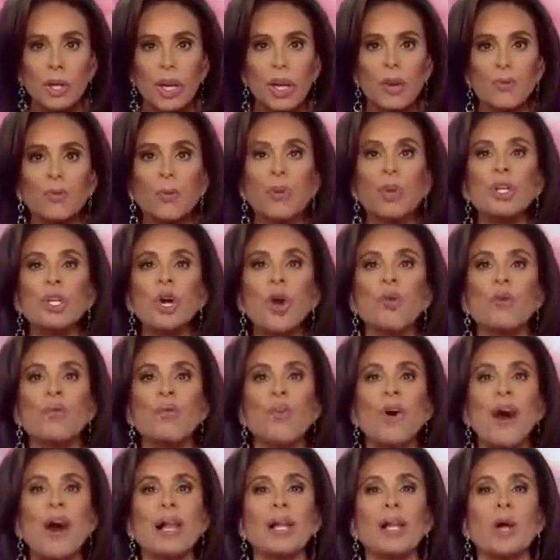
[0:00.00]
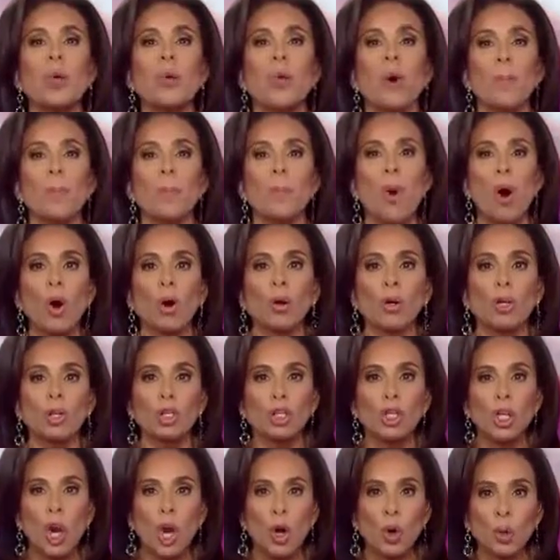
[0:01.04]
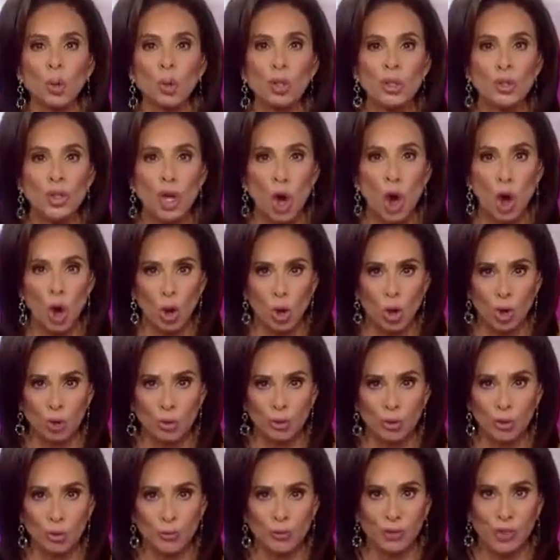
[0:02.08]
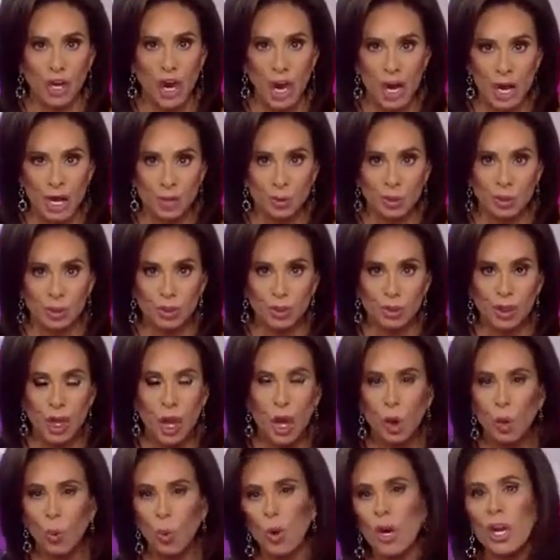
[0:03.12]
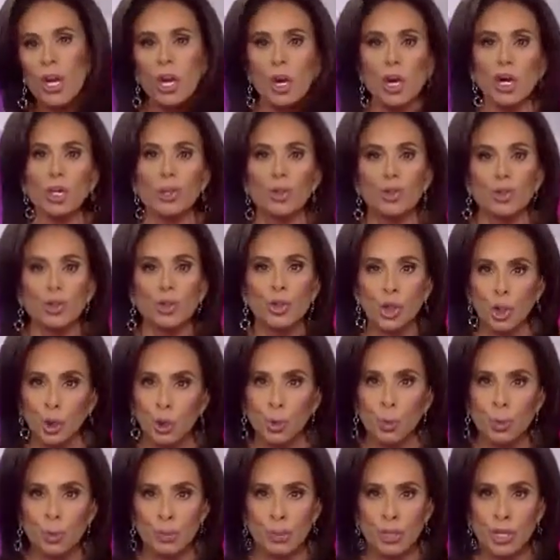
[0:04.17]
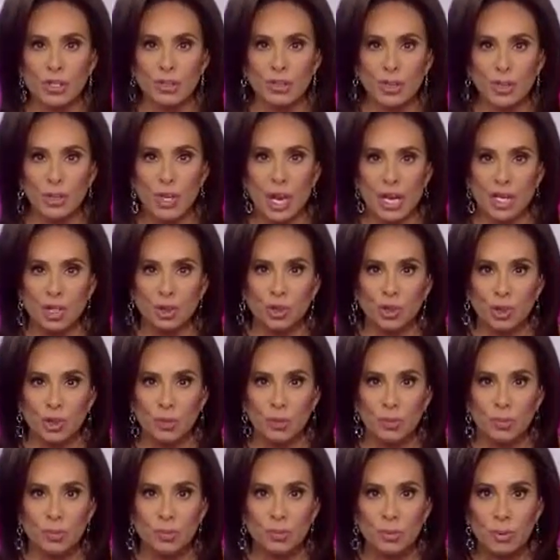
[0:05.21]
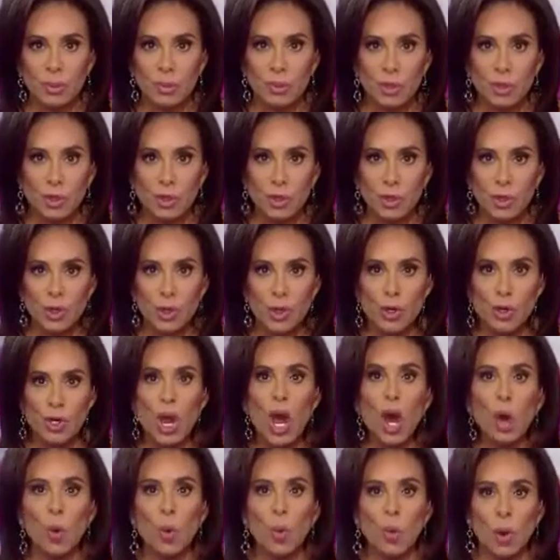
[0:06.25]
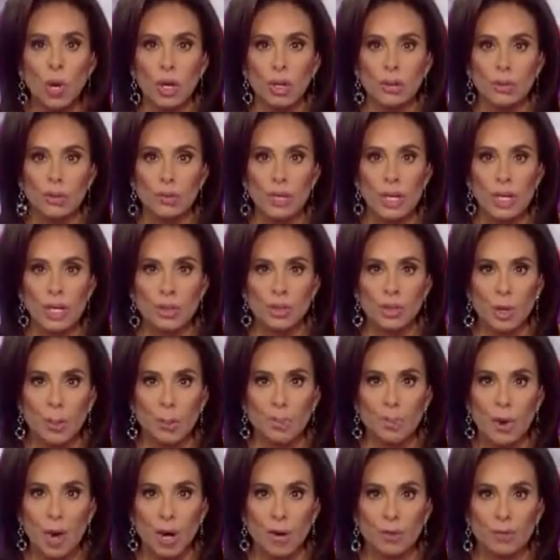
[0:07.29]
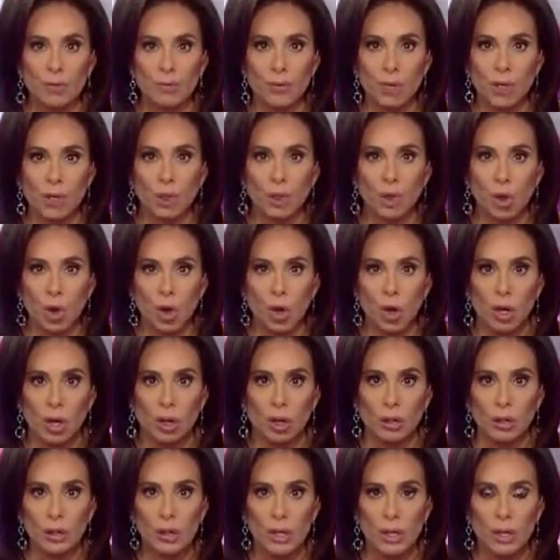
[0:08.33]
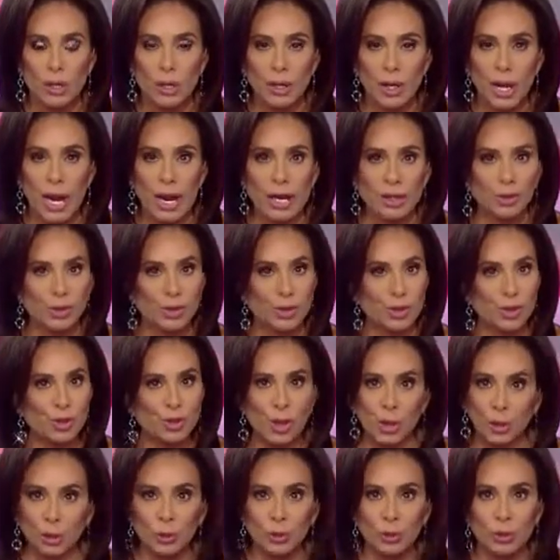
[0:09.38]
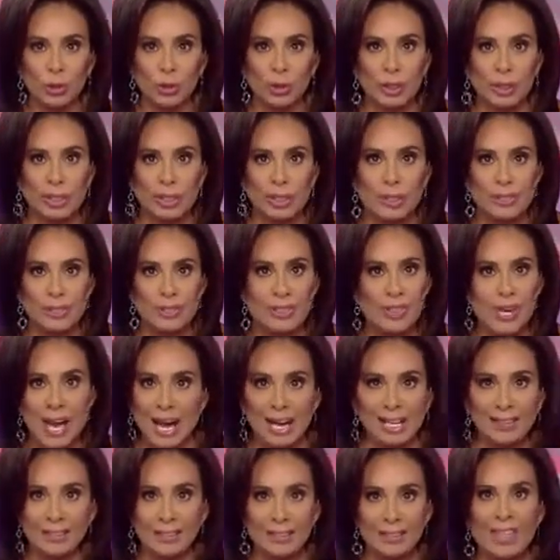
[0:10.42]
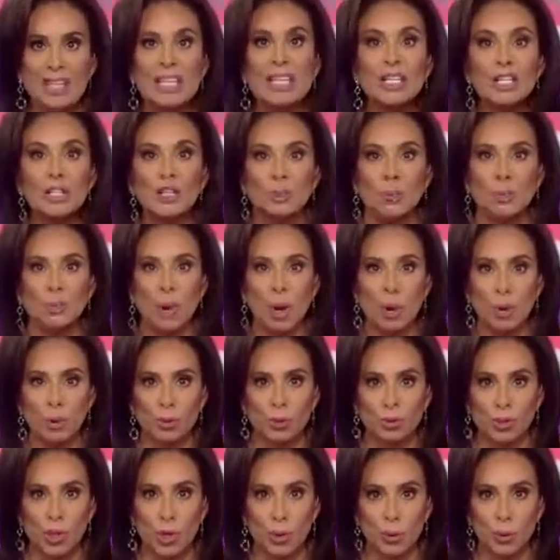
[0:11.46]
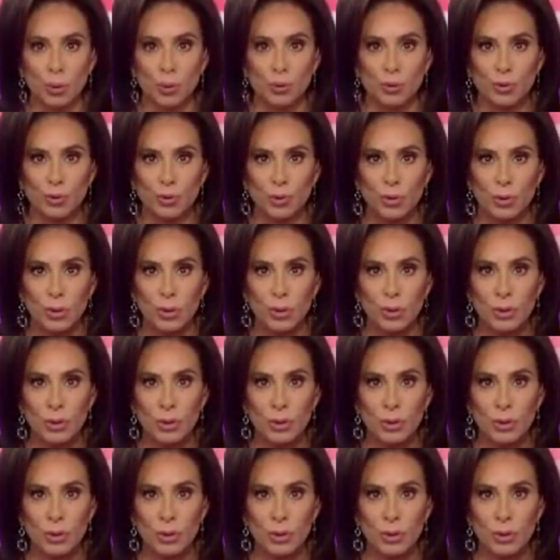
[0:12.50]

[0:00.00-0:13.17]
If we don't follow a moral code in the halls of Congress, we are doomed as a nation. No one is above the law, and certainly not these bozos.